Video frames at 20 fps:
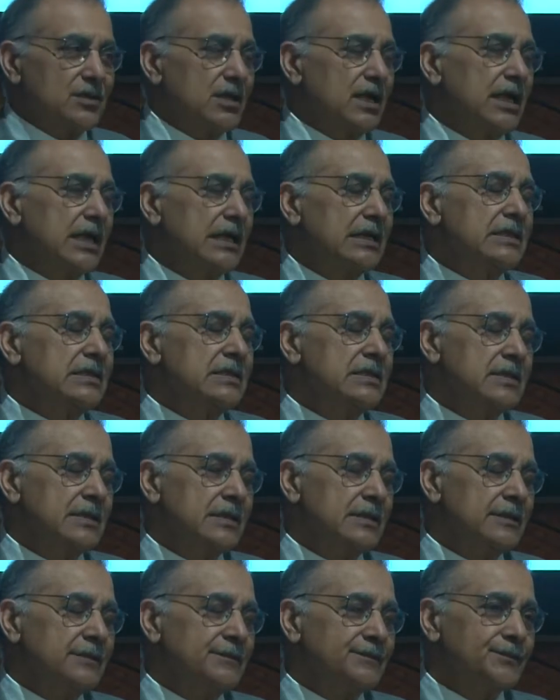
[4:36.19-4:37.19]
and
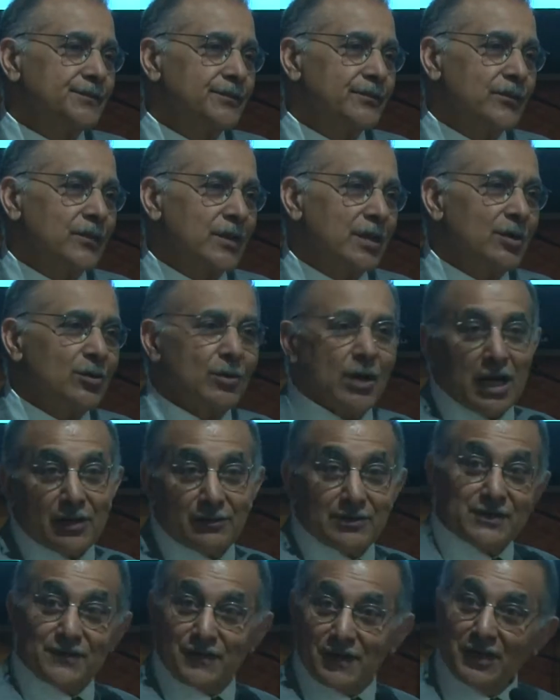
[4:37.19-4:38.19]
I
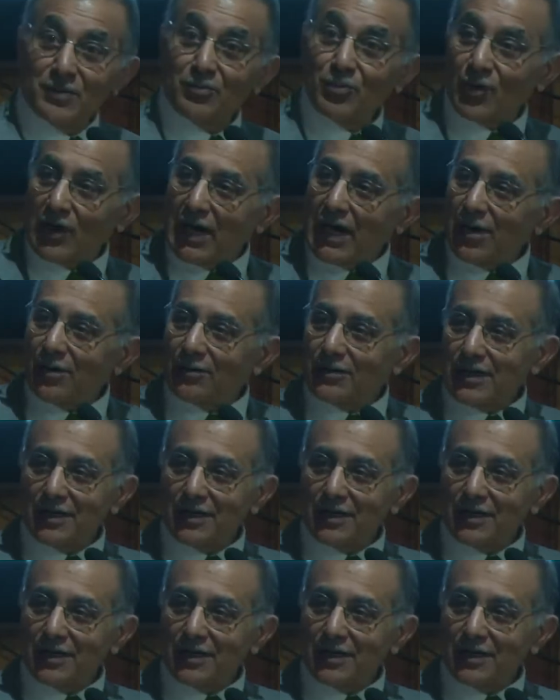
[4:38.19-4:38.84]
was very proud.